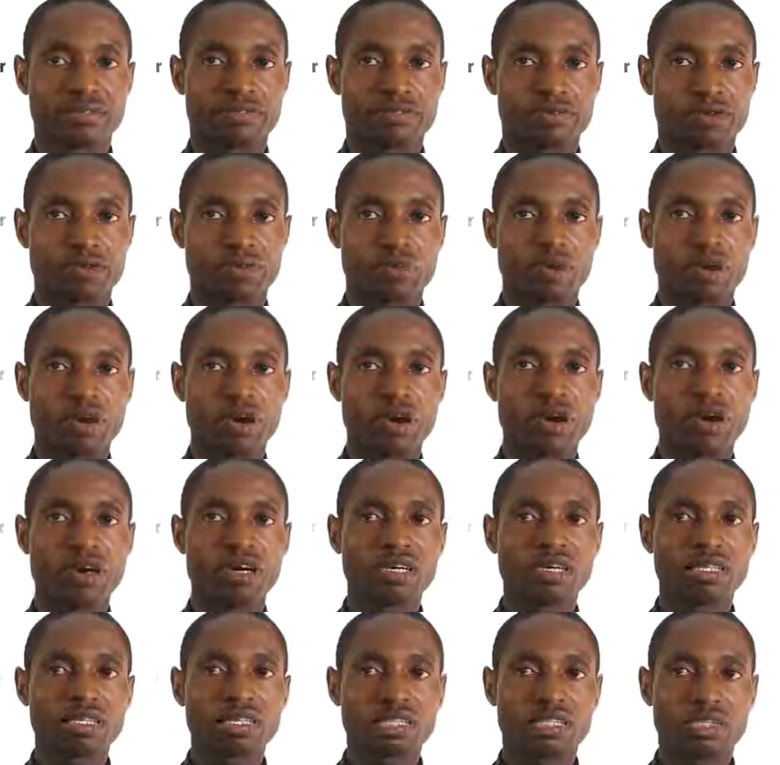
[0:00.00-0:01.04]
from
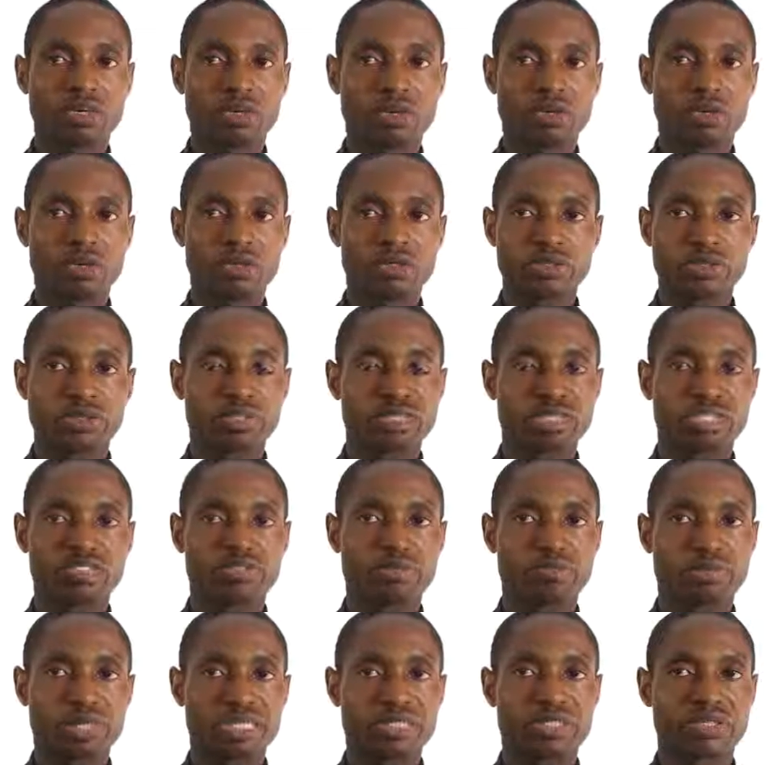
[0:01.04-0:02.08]
all
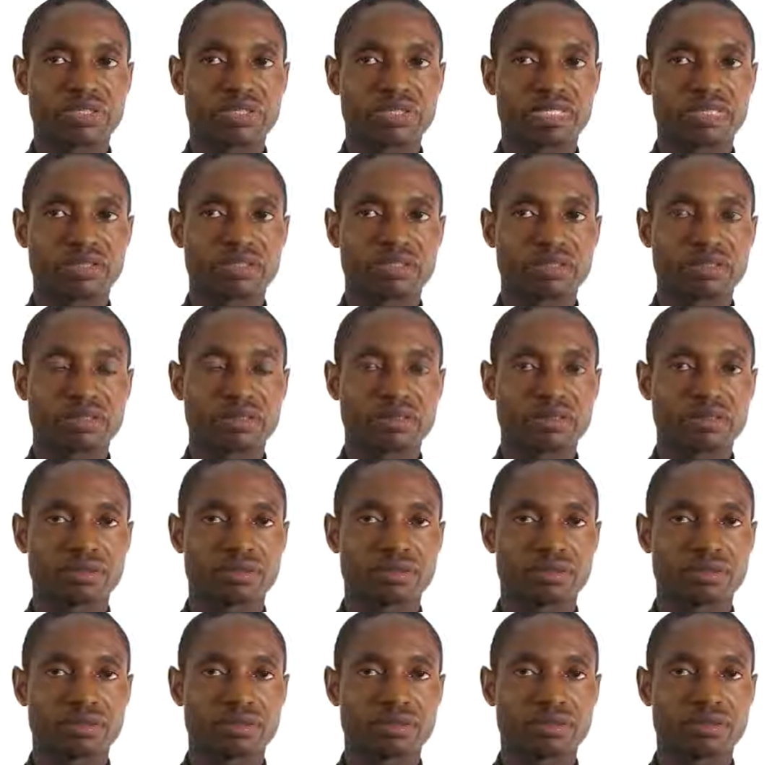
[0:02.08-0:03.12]
conductive materials.
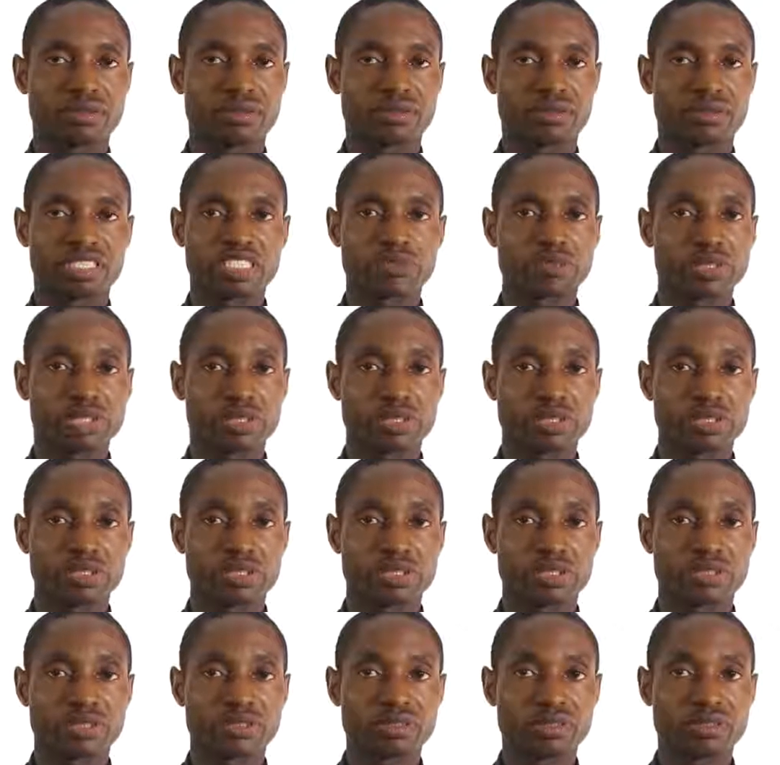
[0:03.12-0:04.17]
This
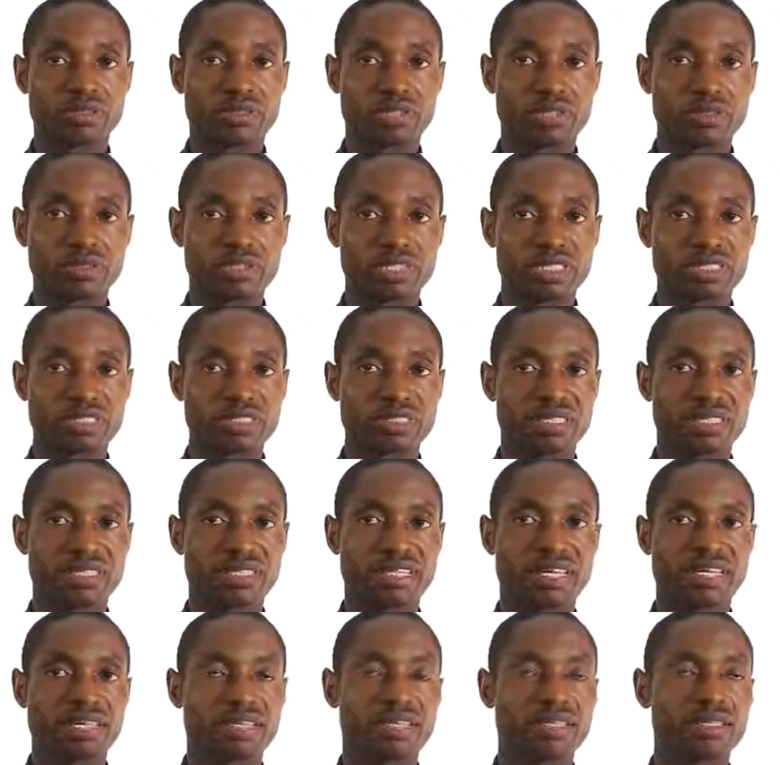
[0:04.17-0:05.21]
precaution reduces the
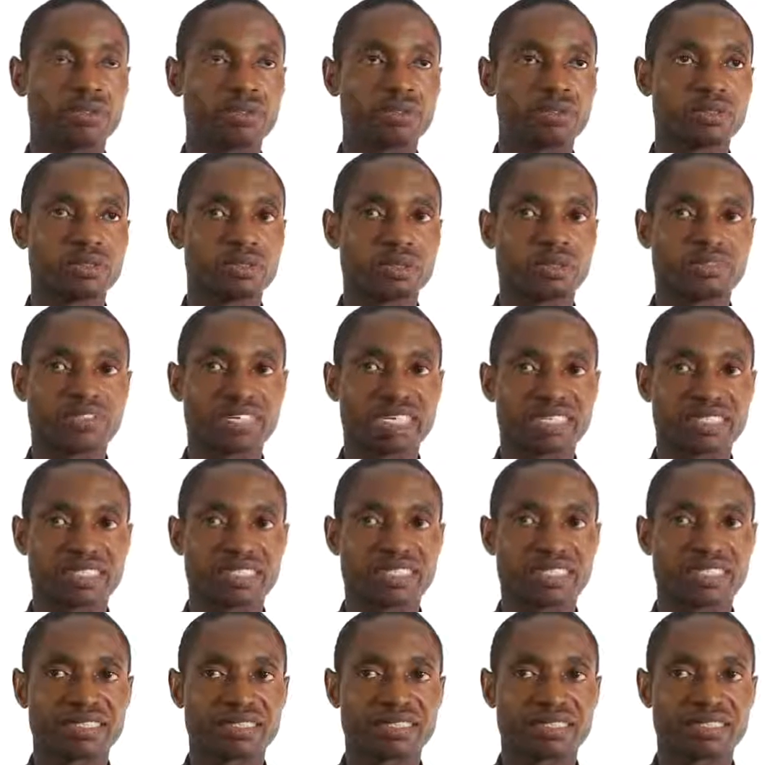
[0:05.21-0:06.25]
likelihood of
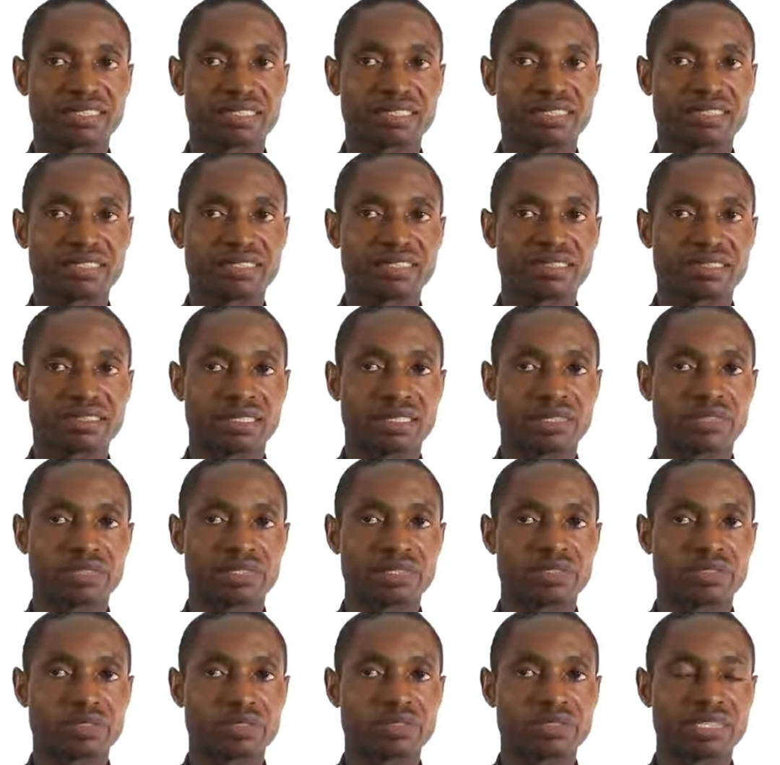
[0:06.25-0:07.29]
accident that
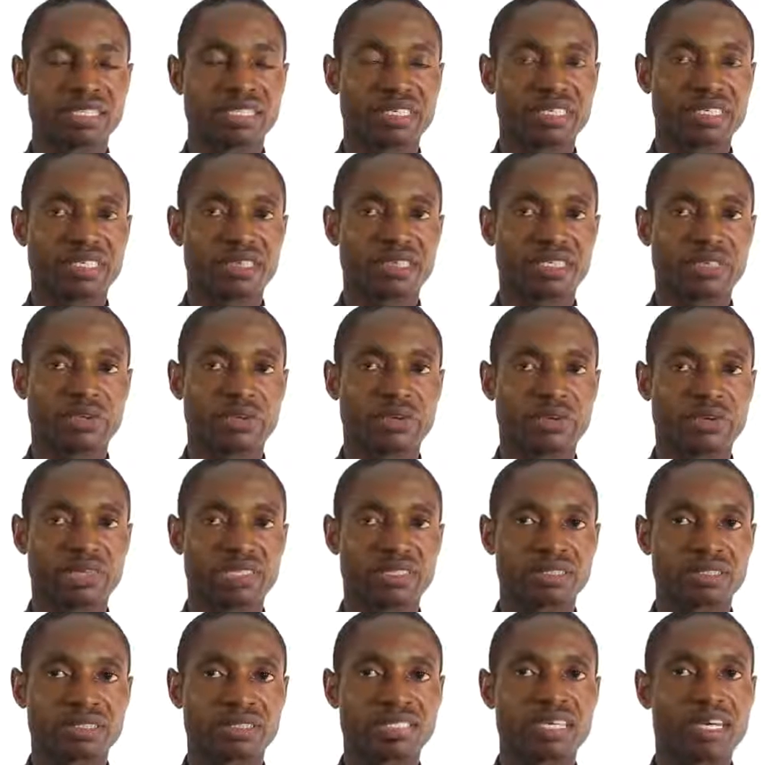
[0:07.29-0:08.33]
result in
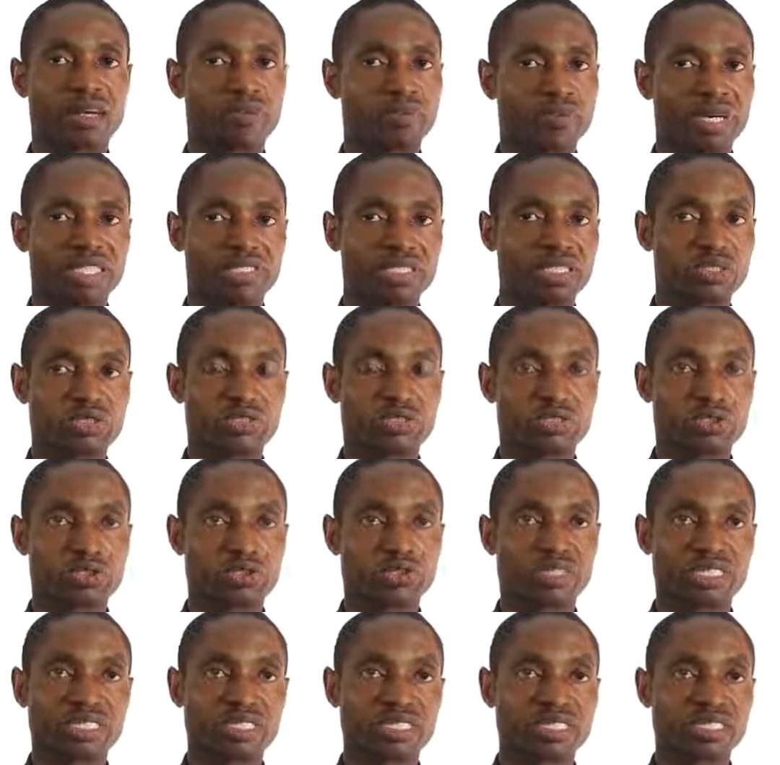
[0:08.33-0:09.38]
current passing
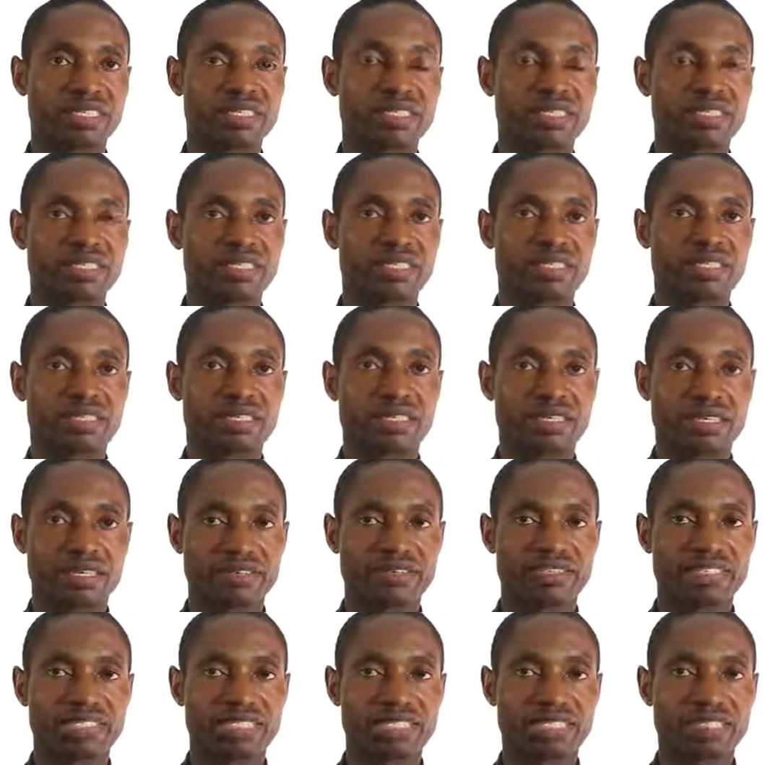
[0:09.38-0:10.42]
through the chest
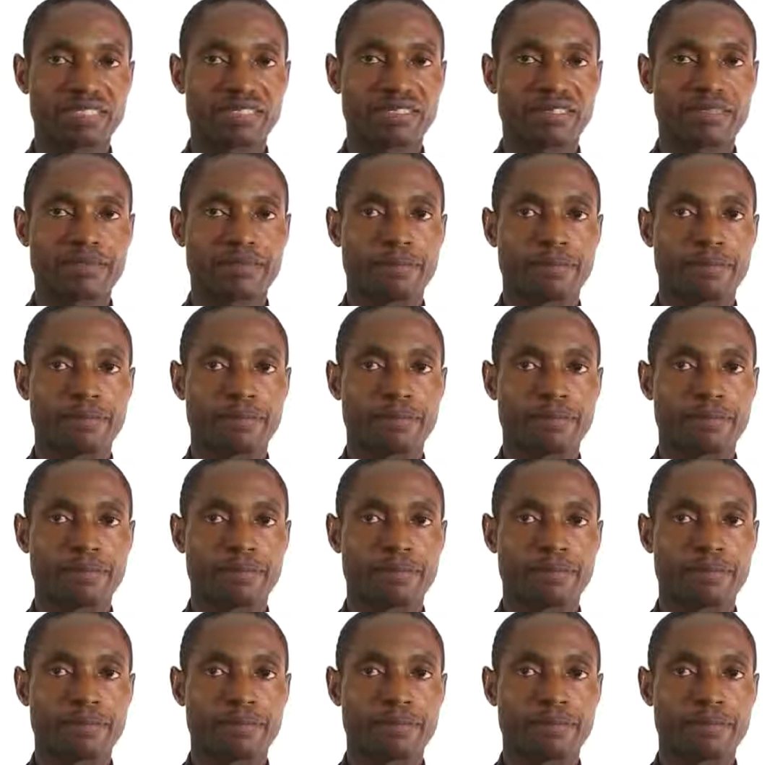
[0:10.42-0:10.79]
cavity.